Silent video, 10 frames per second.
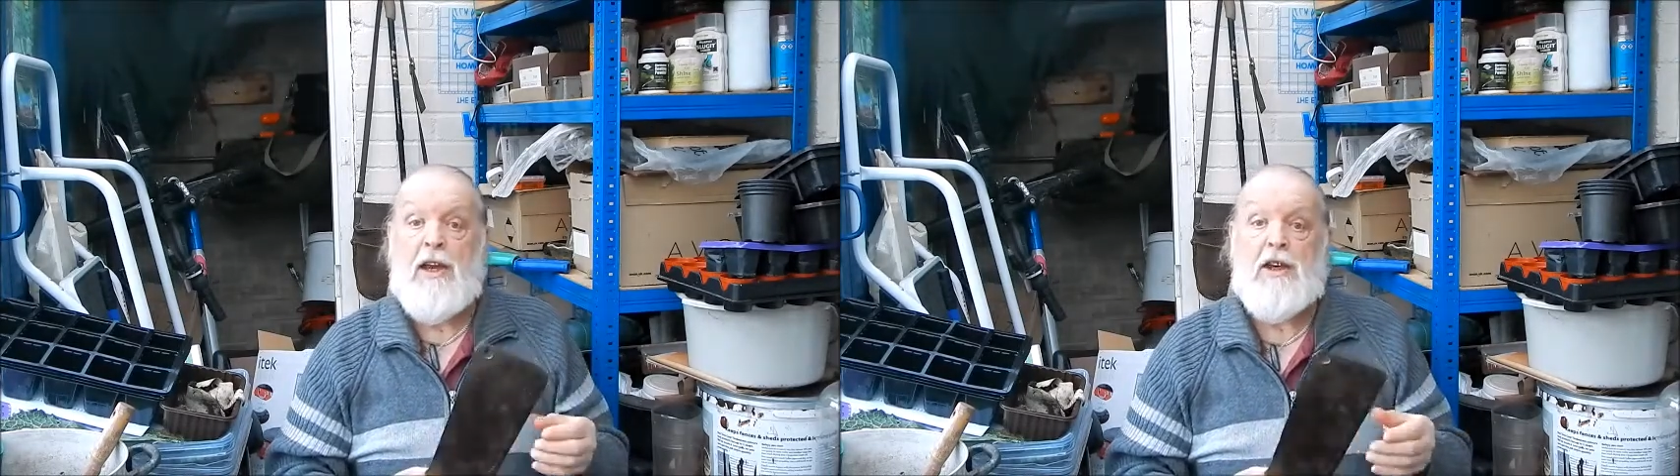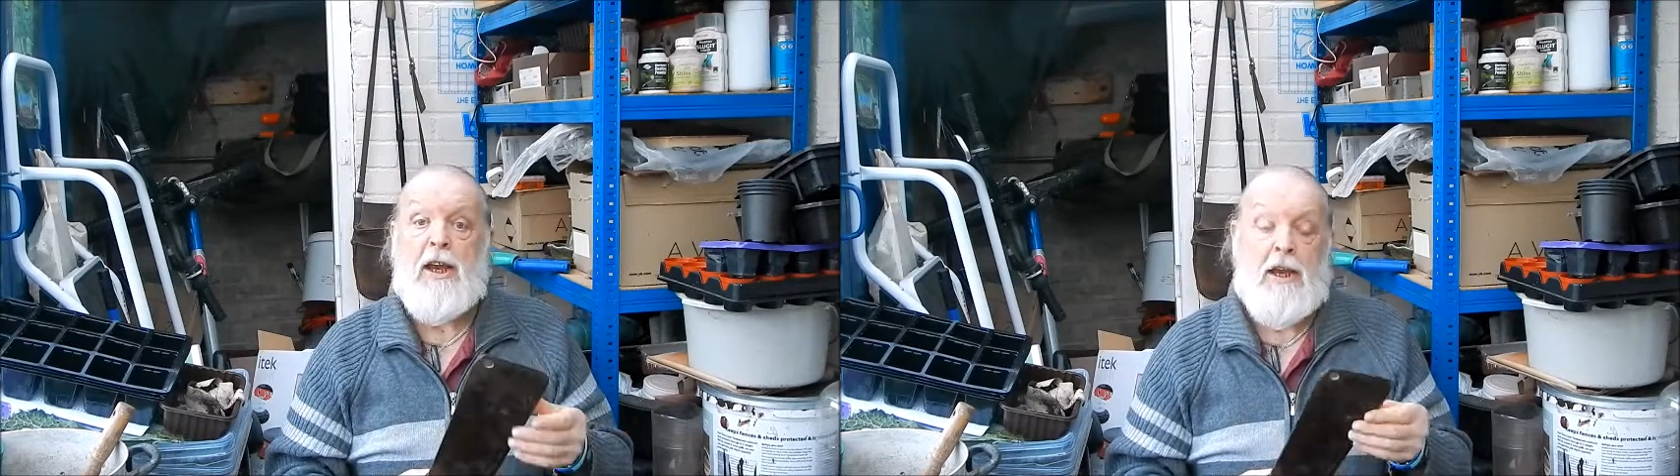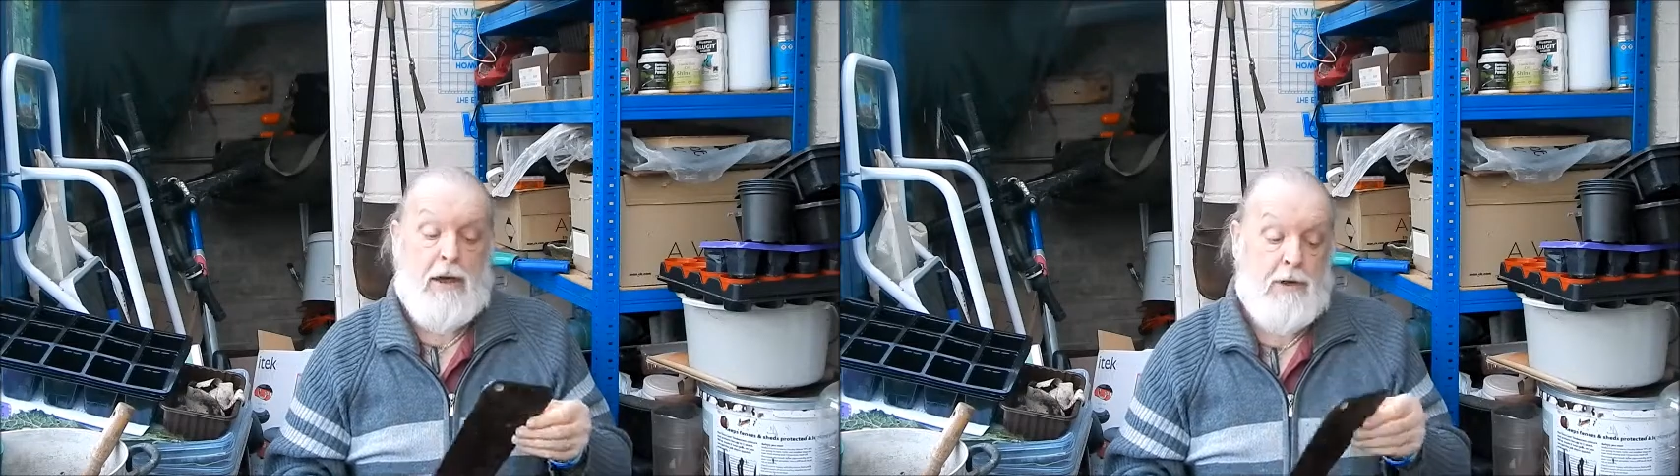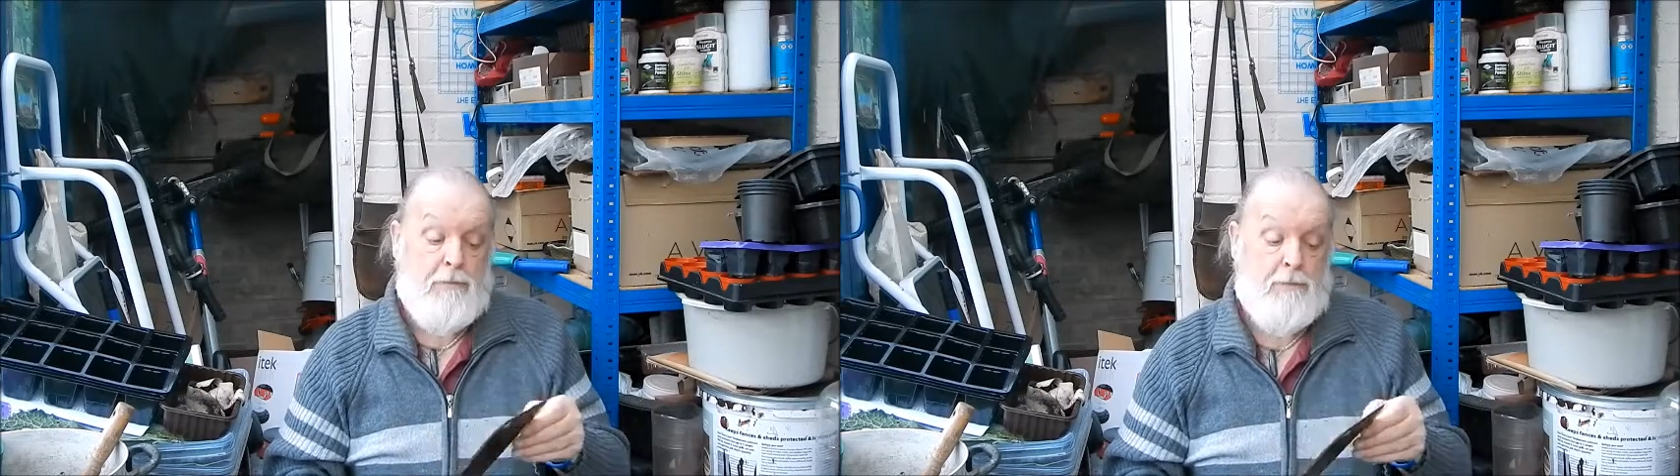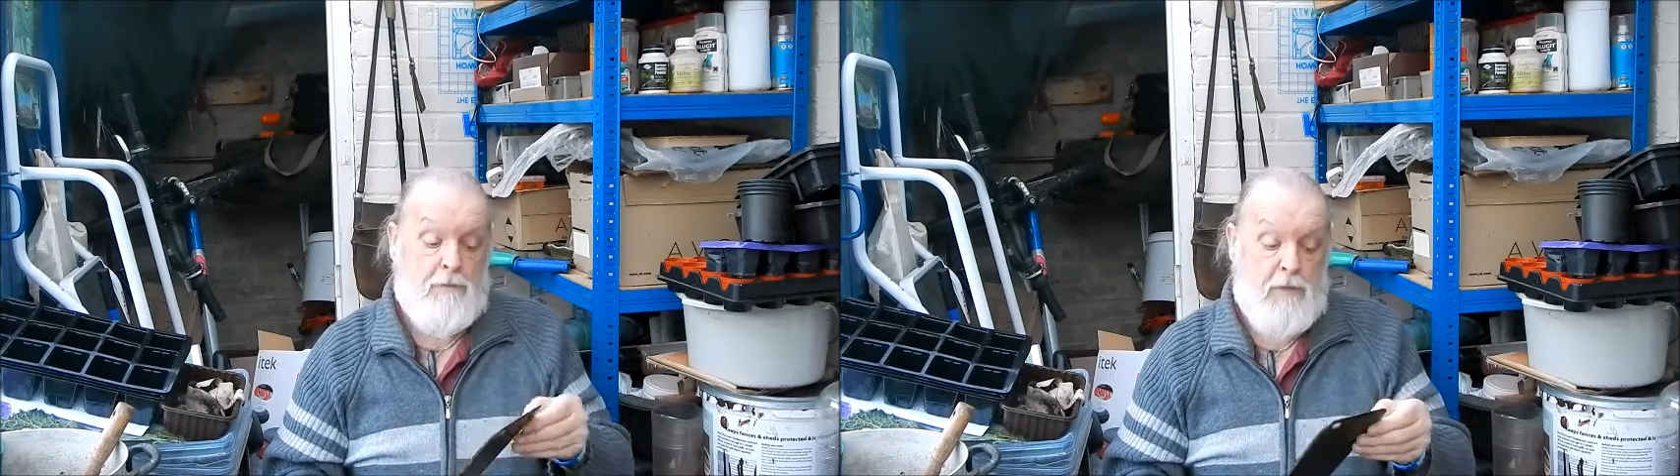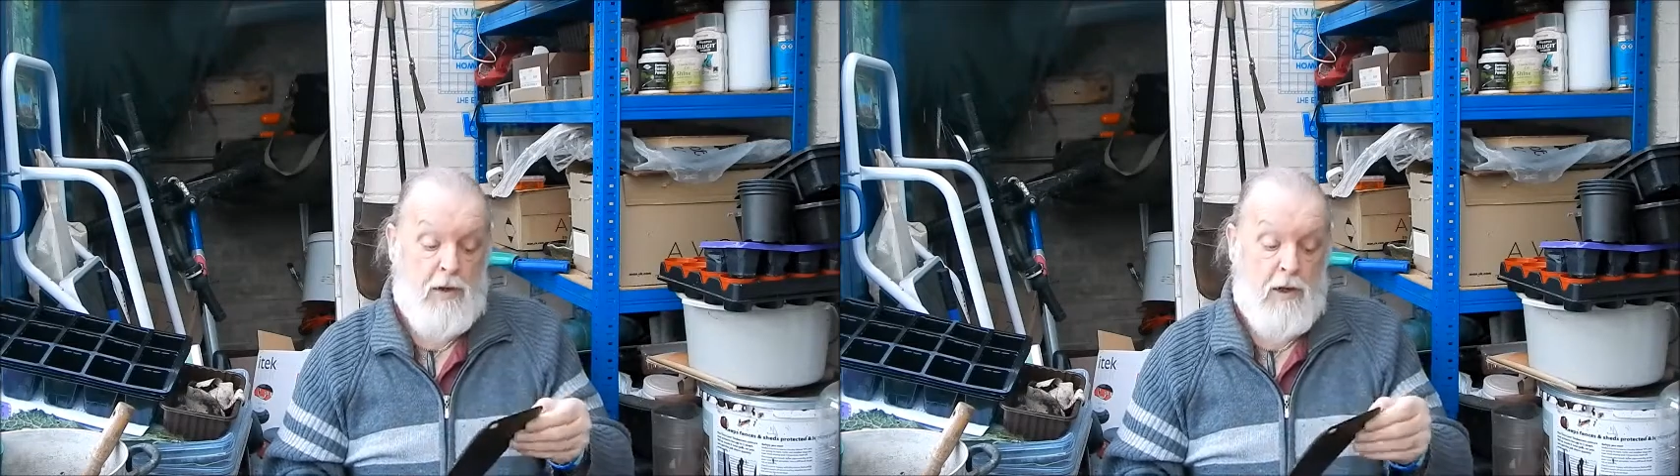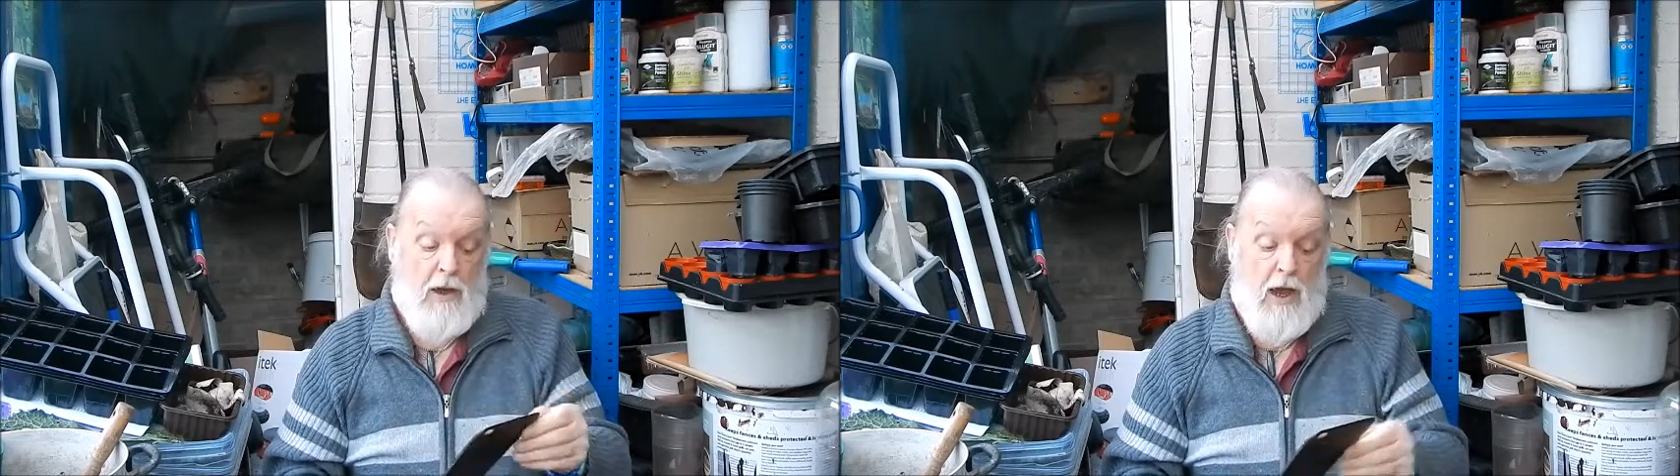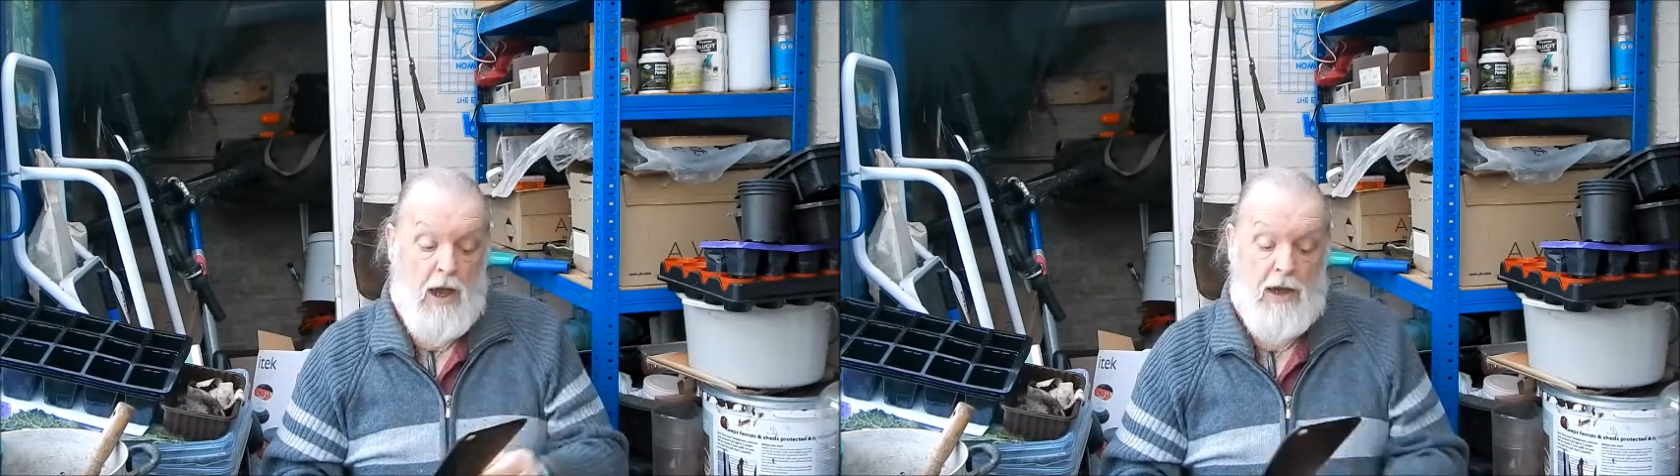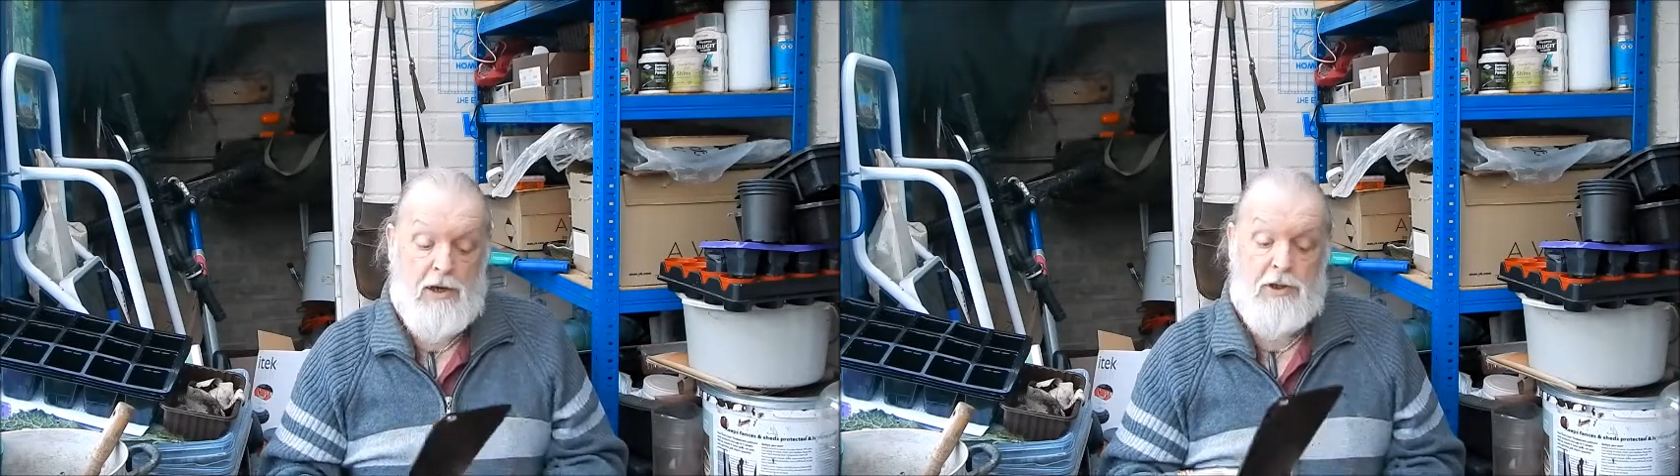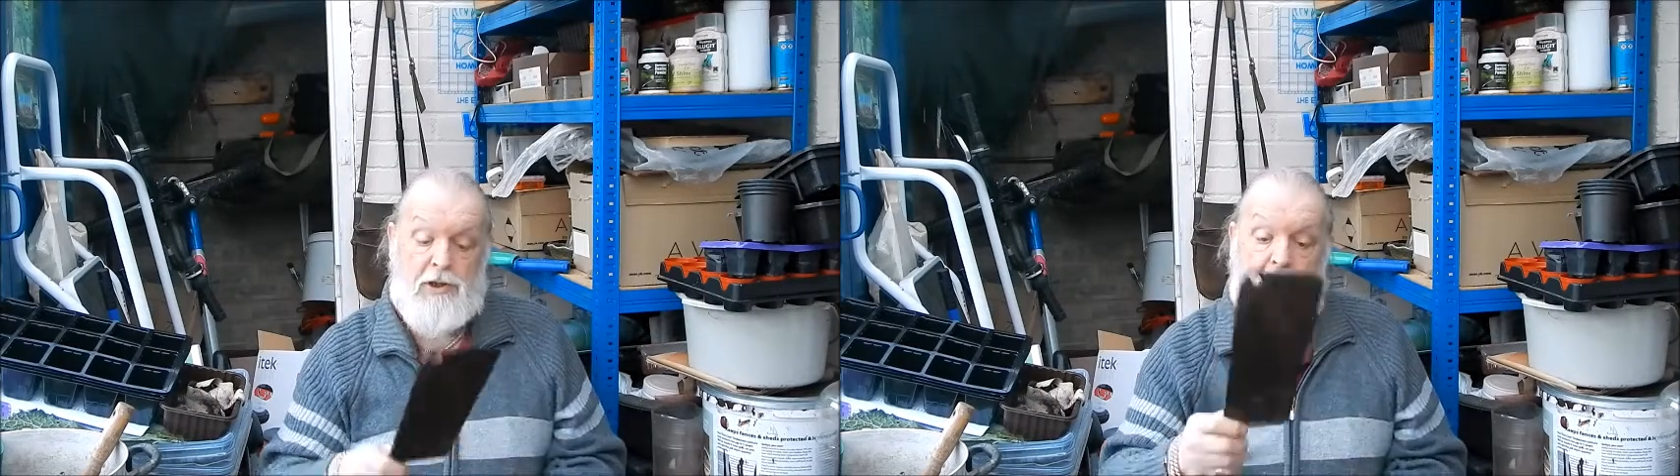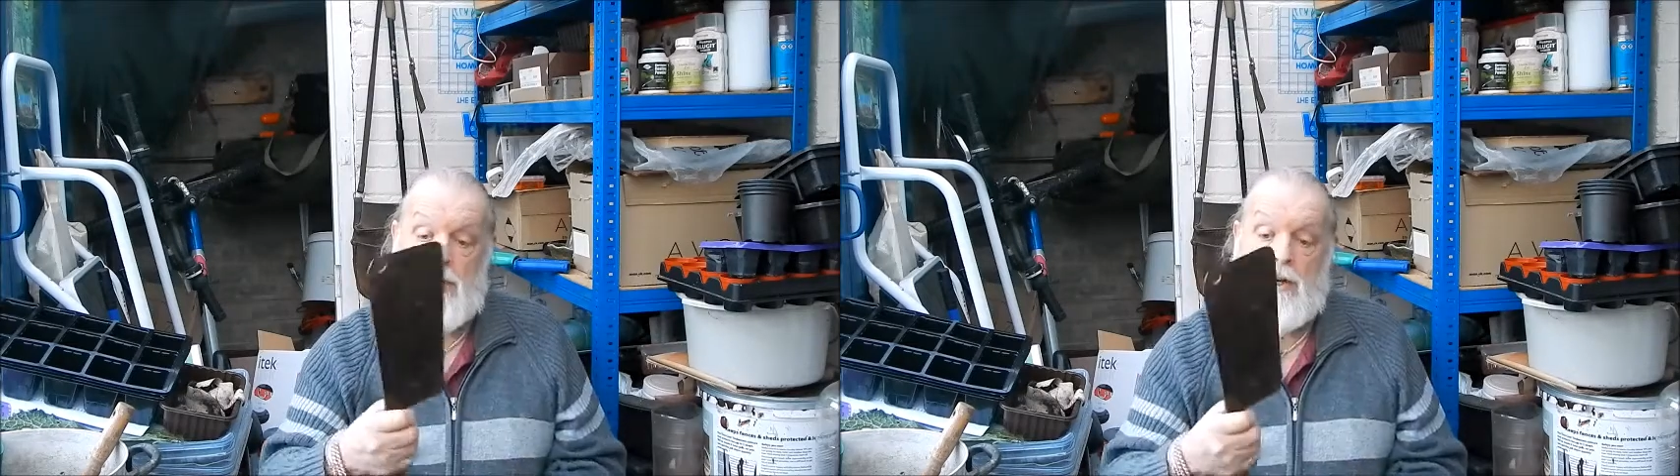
deer, and